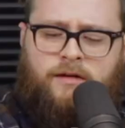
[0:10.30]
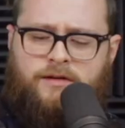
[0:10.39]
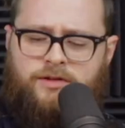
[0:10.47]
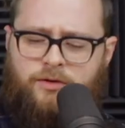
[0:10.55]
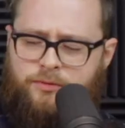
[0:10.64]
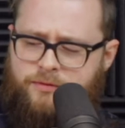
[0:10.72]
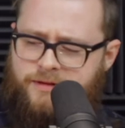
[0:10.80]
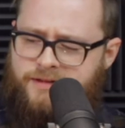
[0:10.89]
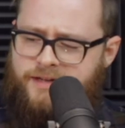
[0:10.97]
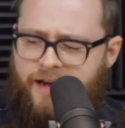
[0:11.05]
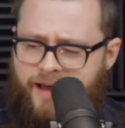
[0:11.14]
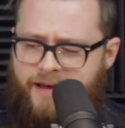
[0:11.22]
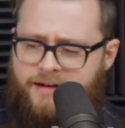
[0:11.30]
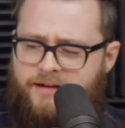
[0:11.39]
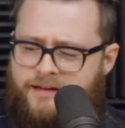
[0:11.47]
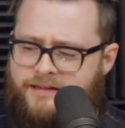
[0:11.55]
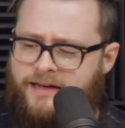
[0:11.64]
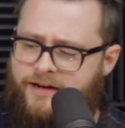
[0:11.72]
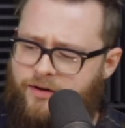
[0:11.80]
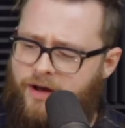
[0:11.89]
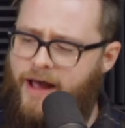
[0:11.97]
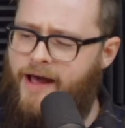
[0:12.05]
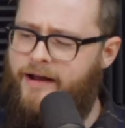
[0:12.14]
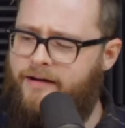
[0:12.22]
So, today, Nintendo
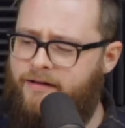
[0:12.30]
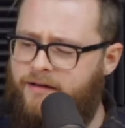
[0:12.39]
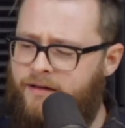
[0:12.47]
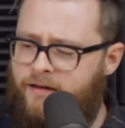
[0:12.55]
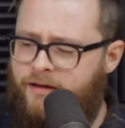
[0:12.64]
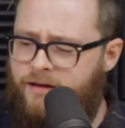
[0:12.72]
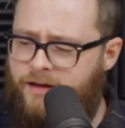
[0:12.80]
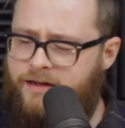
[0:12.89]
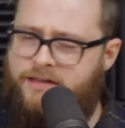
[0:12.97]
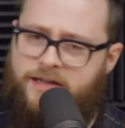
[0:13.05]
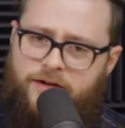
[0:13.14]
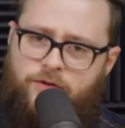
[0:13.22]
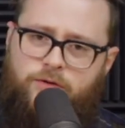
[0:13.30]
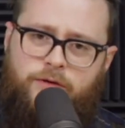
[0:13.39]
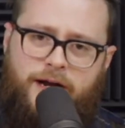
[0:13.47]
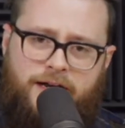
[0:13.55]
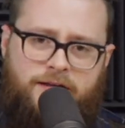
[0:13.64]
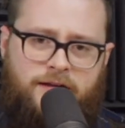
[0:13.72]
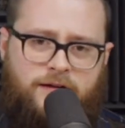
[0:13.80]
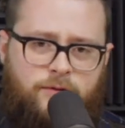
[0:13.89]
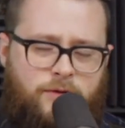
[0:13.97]
had a Nintendo Direct.